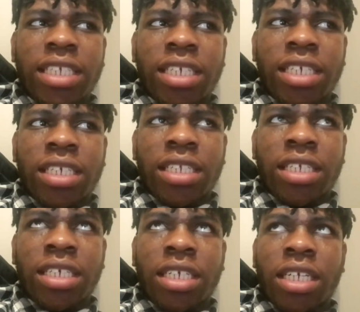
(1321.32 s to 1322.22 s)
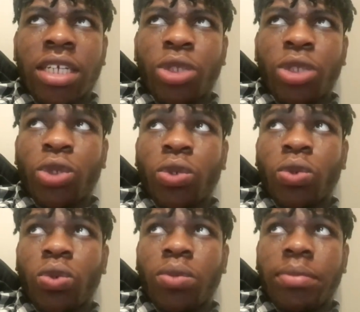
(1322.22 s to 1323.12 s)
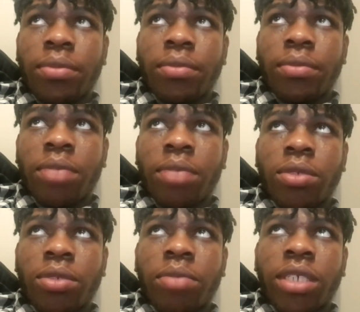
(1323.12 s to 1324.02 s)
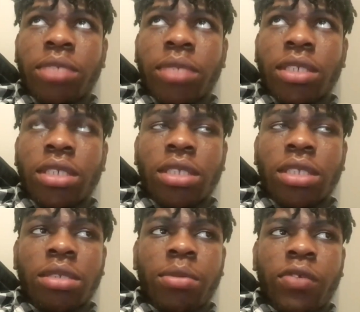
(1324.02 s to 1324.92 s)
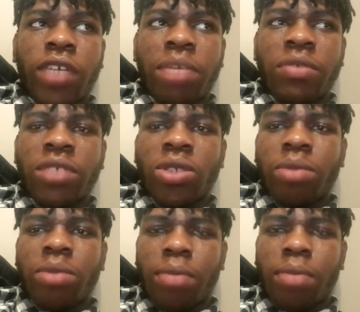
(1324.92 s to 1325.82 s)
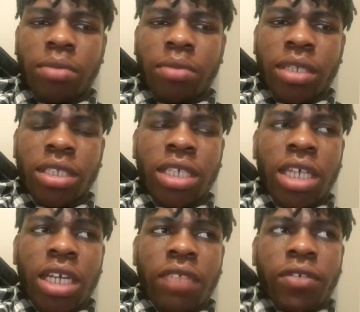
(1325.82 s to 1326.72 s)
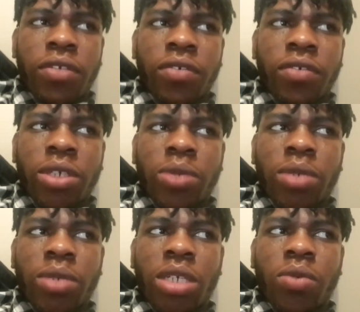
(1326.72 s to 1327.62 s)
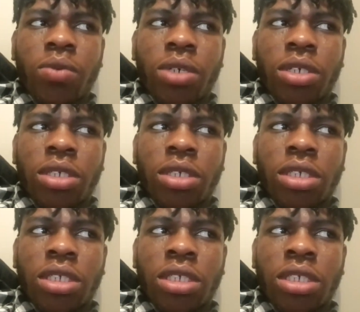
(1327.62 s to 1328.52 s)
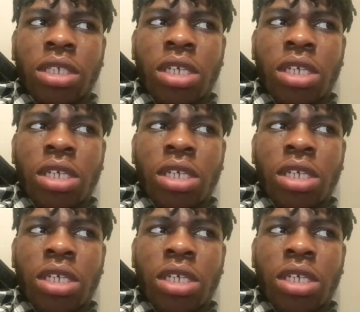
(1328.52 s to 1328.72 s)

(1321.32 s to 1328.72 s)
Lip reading: in two people's basements before I moved into my apartment. For the first one, it was